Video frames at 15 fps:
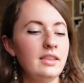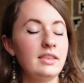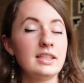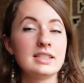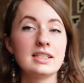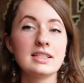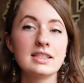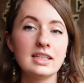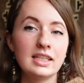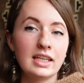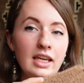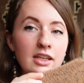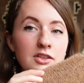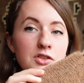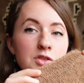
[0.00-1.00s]
this is the
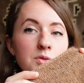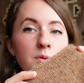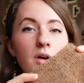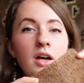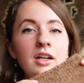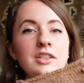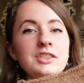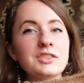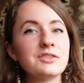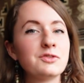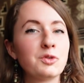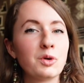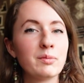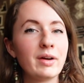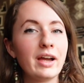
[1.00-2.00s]
gauge swatch
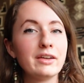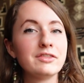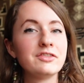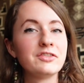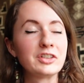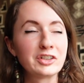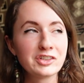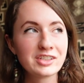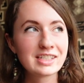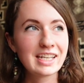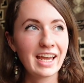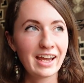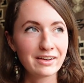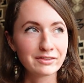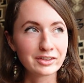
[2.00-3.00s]
for my first
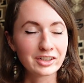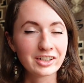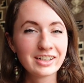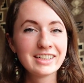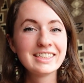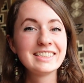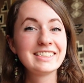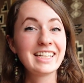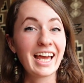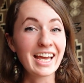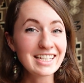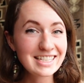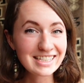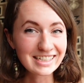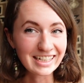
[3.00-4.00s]
ever
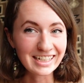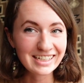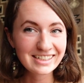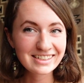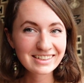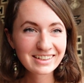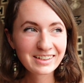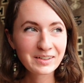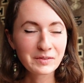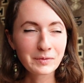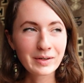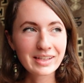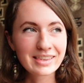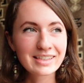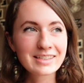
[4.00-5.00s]
TestKnit
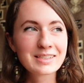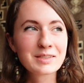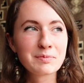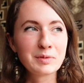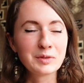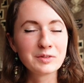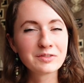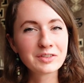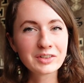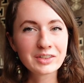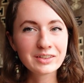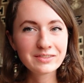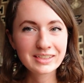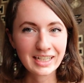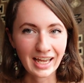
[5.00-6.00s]
with Spoonful
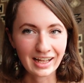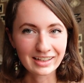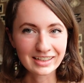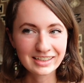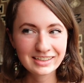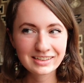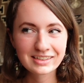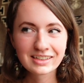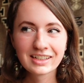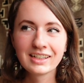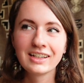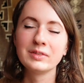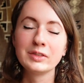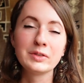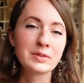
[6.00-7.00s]
of Talent.
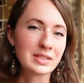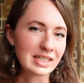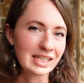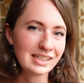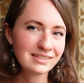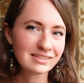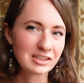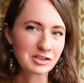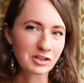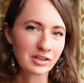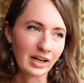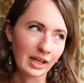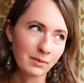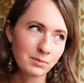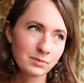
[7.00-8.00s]
Lucy is her
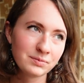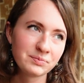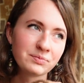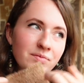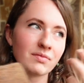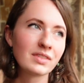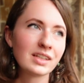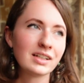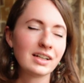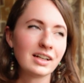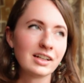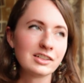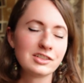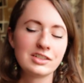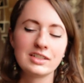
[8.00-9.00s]
name.
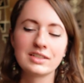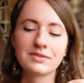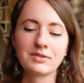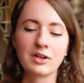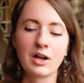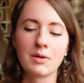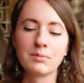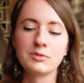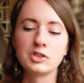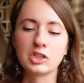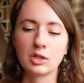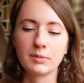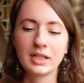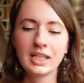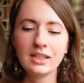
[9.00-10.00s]
She's from
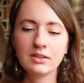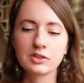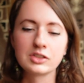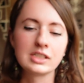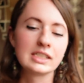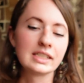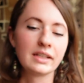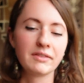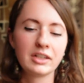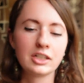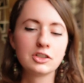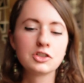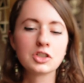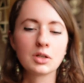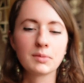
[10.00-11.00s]
Germany, or she's living
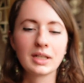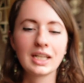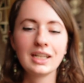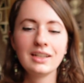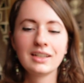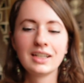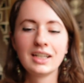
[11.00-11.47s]
in Germany.